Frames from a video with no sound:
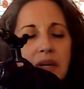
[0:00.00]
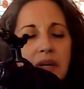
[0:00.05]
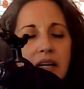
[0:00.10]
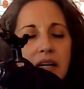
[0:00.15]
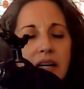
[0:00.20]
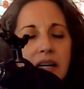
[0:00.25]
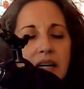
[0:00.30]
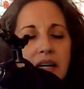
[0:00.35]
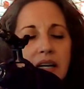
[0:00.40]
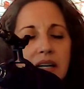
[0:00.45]

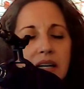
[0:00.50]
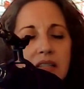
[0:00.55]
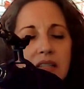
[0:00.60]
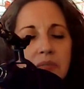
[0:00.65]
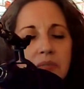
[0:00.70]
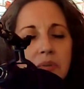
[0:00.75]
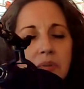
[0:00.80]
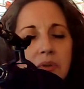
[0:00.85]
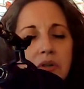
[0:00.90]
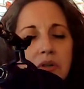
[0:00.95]
and
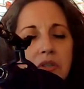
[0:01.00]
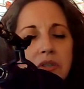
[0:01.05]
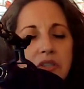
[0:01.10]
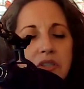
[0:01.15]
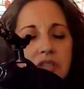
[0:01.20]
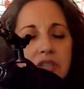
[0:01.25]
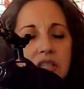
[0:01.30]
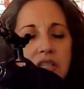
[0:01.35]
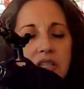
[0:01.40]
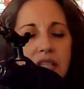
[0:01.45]

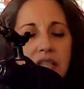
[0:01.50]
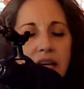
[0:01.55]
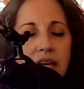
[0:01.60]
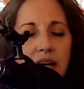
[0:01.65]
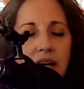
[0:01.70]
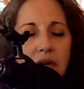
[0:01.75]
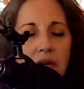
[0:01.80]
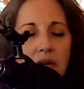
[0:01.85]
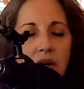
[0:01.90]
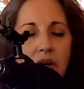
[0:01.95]
pushing it
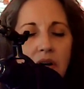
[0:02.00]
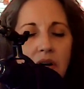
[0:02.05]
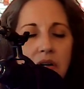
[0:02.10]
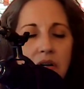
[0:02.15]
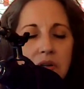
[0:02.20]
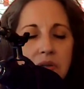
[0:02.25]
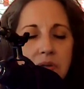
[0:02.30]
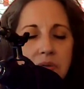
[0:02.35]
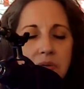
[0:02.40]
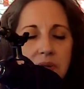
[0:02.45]
out
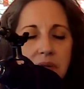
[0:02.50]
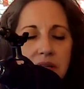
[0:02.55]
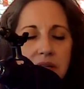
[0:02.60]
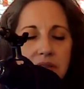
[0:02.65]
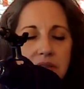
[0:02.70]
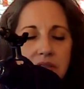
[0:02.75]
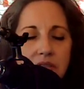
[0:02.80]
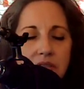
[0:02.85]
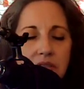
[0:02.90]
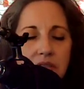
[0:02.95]
all
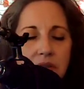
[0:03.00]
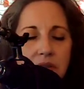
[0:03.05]
around you.